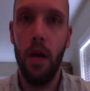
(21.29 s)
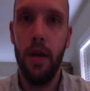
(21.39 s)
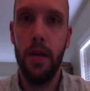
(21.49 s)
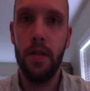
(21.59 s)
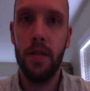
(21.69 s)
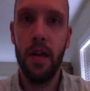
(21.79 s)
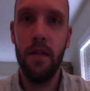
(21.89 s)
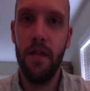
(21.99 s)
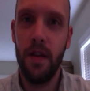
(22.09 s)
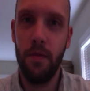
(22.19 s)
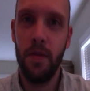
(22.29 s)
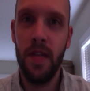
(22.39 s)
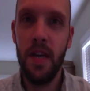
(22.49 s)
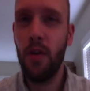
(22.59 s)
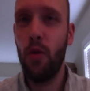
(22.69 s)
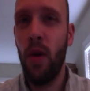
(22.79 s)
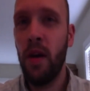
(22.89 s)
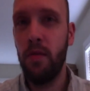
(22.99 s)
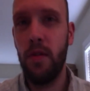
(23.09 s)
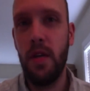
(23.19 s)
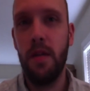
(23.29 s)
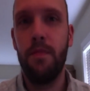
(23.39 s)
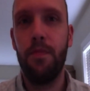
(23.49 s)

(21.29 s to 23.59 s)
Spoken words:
So it's kind of funny. We say quickly,